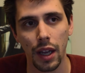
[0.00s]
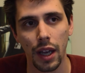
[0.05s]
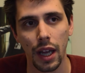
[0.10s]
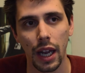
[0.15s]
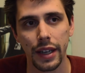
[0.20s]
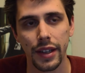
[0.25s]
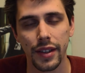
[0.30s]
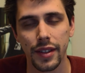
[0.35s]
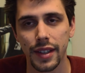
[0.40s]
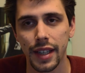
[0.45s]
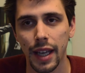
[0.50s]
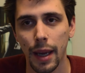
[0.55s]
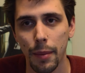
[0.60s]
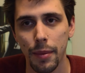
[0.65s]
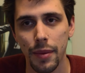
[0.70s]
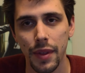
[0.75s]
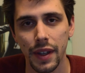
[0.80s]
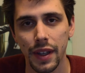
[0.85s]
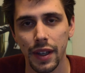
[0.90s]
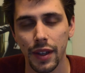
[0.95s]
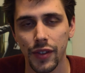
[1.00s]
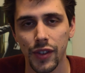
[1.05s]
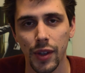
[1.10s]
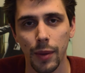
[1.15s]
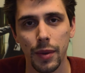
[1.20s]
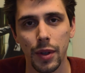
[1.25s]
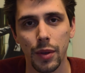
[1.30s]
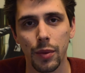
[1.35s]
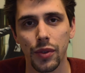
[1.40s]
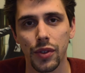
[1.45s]
I just kept thinking
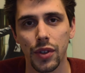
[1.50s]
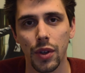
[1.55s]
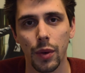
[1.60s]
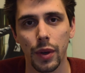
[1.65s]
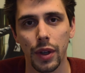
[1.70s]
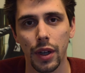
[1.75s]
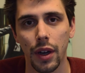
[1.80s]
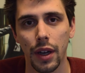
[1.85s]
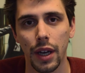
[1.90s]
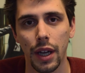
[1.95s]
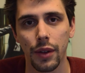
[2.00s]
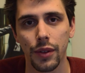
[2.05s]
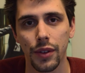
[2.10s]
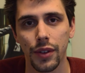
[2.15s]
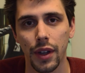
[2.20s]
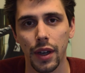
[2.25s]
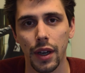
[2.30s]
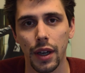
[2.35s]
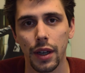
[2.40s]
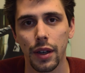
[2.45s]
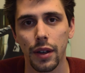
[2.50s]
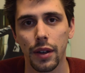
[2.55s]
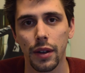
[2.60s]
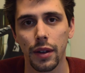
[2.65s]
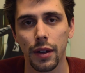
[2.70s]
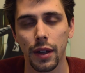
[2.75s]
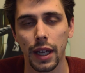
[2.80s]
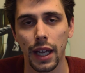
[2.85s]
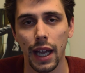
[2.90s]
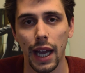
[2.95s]
something was going on outside,
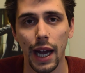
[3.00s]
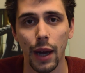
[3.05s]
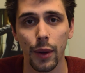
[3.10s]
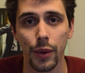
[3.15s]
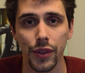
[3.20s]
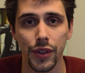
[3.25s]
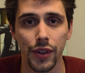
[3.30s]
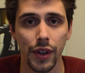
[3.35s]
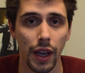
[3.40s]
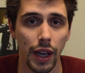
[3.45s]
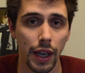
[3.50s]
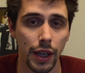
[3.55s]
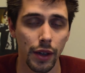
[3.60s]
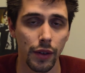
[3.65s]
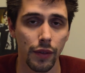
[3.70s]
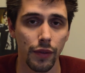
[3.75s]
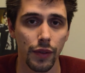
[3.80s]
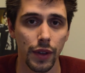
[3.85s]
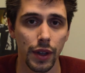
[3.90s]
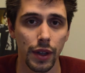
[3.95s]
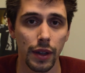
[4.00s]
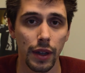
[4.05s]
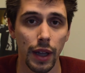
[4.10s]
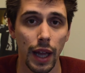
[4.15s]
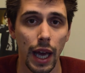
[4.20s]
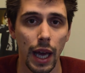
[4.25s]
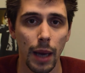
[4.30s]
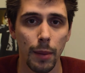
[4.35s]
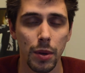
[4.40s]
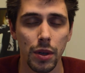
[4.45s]
like outside of the
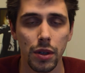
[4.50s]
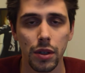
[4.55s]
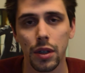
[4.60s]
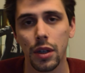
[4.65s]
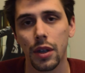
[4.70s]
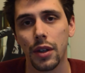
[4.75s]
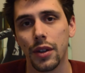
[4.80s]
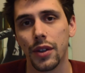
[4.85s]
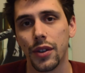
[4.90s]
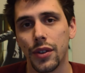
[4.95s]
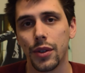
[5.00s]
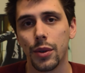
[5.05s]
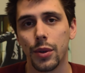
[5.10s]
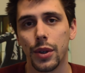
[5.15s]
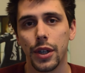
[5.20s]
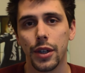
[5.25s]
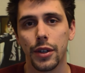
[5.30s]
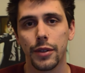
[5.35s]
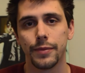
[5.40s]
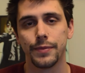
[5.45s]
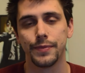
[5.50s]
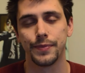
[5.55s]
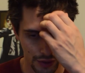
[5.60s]
lab, the studio.